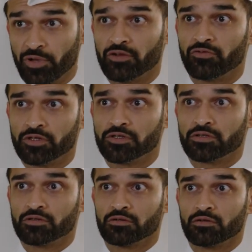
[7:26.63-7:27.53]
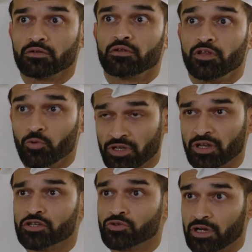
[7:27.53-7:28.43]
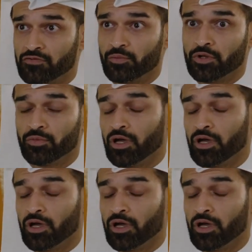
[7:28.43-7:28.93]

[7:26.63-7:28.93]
benefit that we can extract from them.